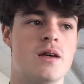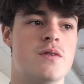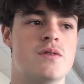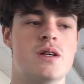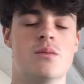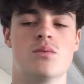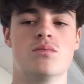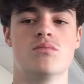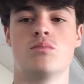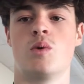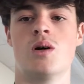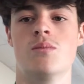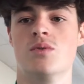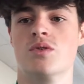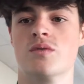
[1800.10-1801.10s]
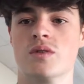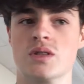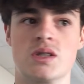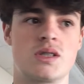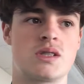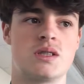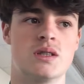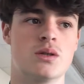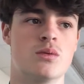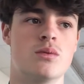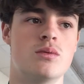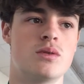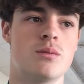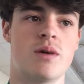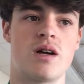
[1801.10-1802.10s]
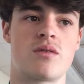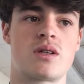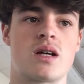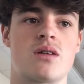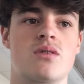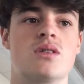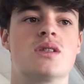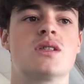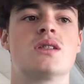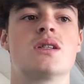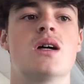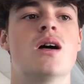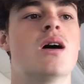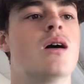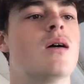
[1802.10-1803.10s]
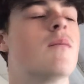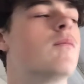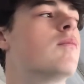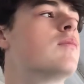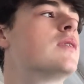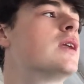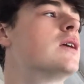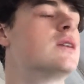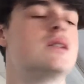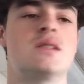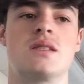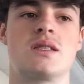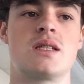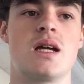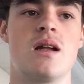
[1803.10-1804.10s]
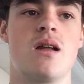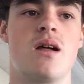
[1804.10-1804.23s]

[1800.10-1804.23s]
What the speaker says: if they weren't moving just still, the amount of calories they need to stay